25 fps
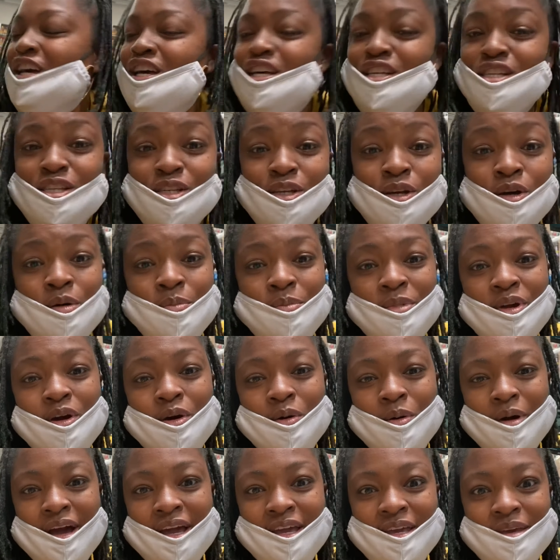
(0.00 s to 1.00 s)
so i'm in
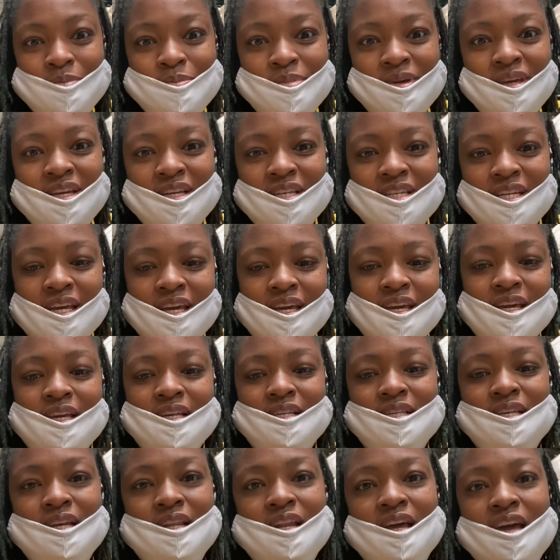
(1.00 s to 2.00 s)
quiet bjs
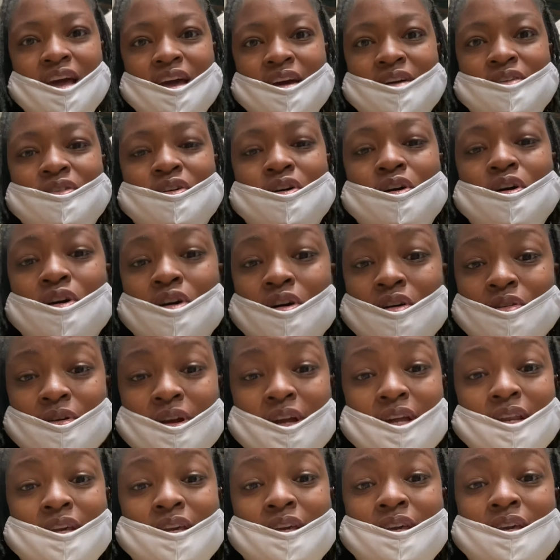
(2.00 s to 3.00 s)
and i have
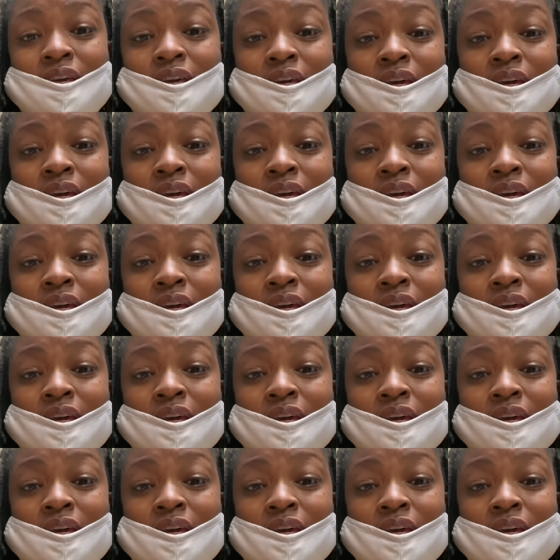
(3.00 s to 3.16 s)
already